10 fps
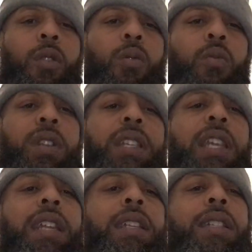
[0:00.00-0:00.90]
we
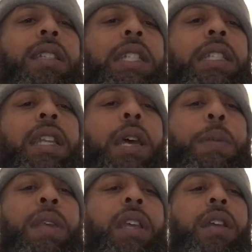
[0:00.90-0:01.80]
tend to sit up
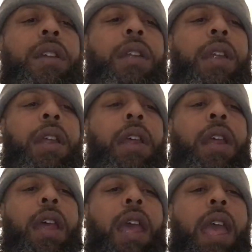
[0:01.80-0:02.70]
here
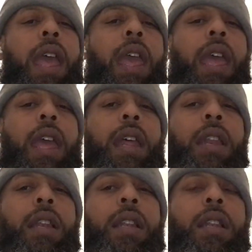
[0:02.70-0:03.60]

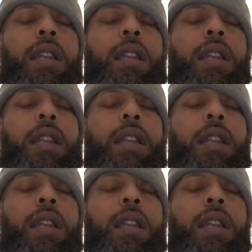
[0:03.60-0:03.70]
and